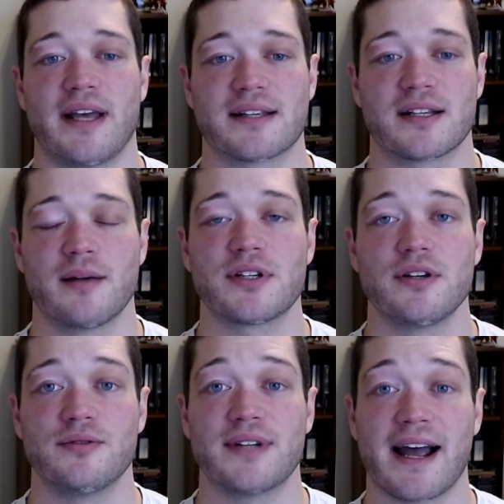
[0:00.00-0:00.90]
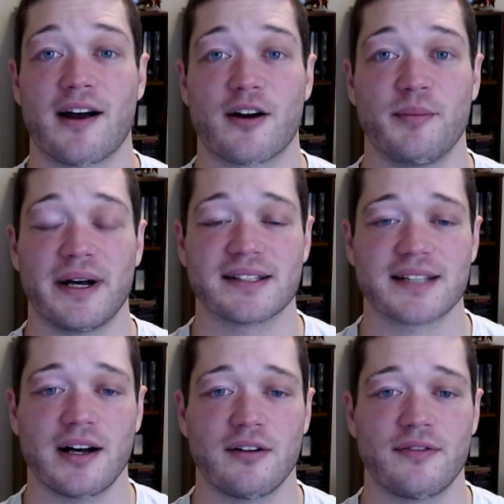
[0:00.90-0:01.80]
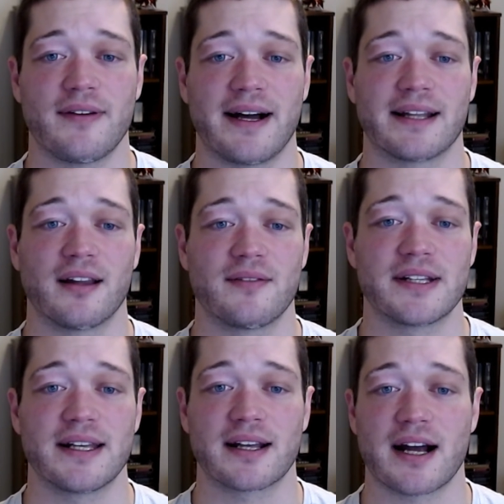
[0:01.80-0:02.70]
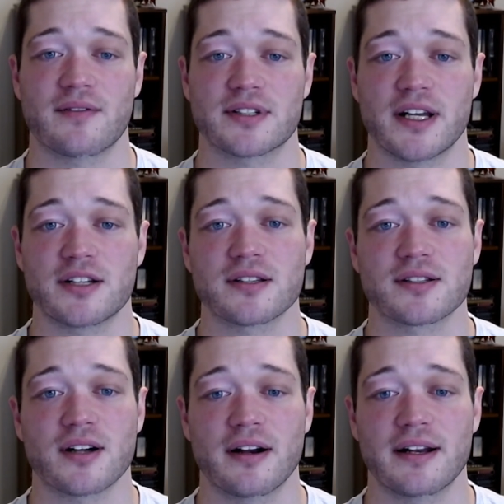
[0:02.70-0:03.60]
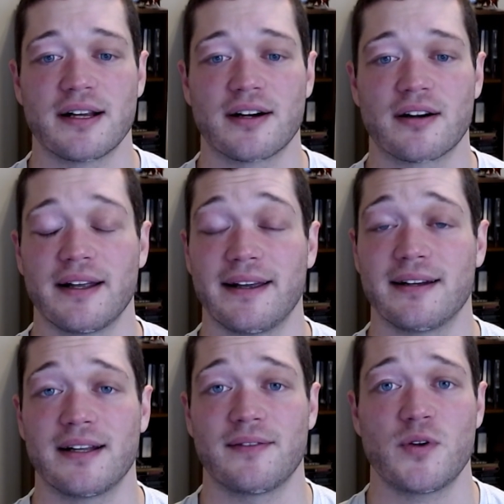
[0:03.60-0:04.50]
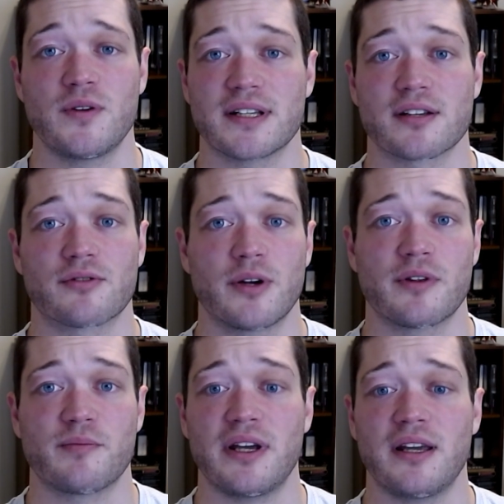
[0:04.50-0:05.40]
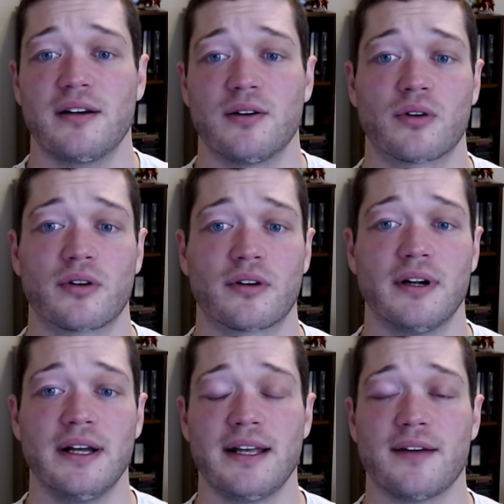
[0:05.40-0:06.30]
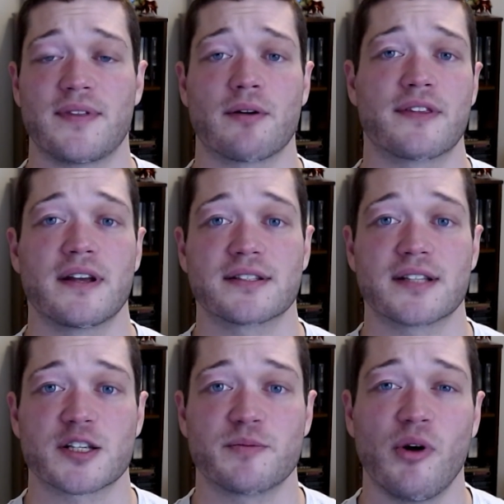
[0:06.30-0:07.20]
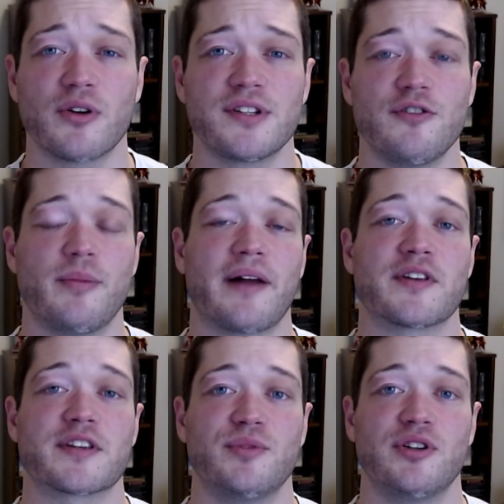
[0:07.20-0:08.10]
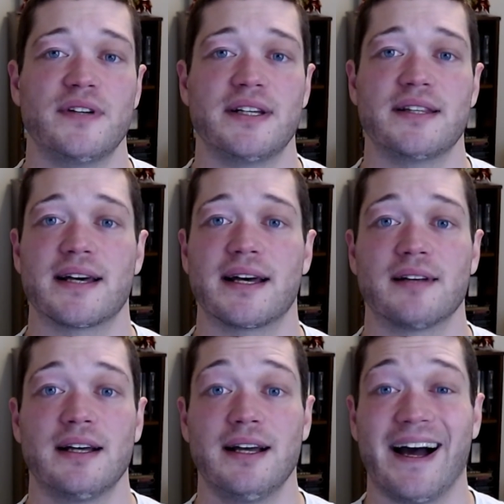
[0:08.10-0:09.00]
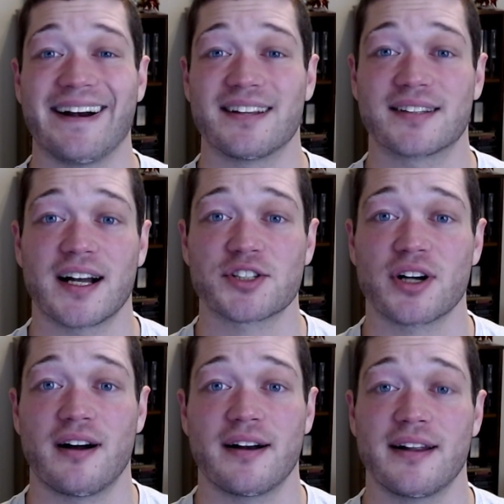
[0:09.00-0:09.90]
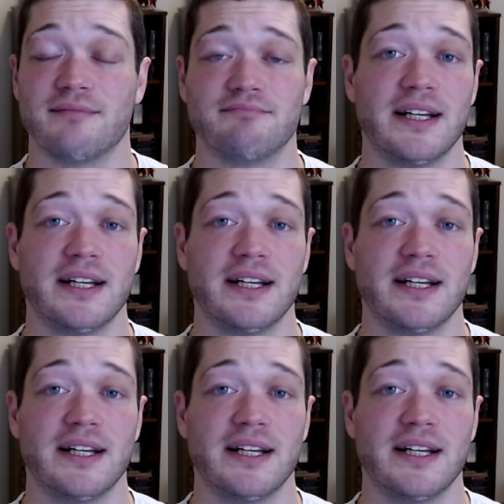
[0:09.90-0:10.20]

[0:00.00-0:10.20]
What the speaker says: As an MCU diehard myself, I'd love to get a conversation started here, and if you disagree with me, or if there were things that spoke to you about this movie that I didn't touch on and